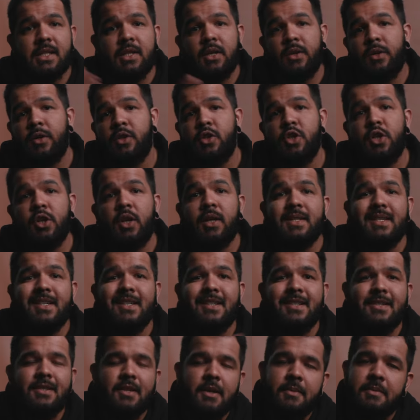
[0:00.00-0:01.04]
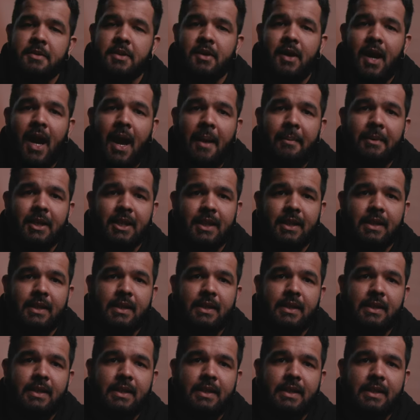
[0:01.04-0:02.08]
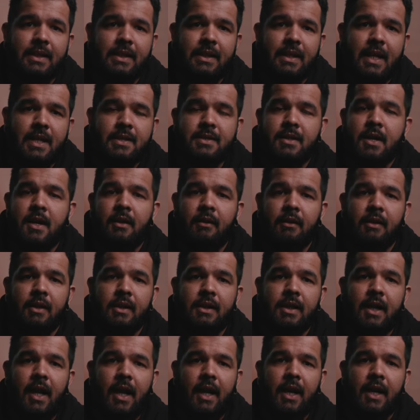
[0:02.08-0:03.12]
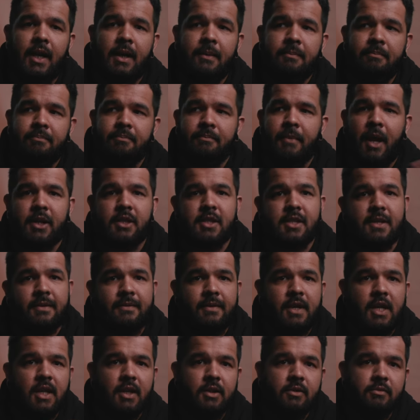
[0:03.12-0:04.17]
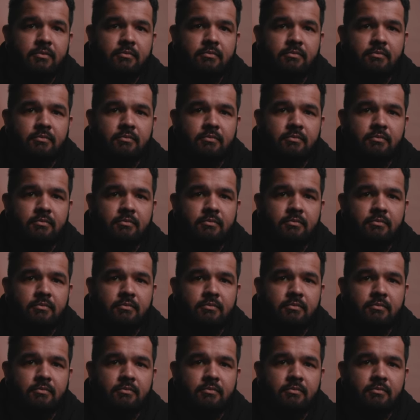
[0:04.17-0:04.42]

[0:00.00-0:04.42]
so you should consider subscribing. That's all. Um, back to the video.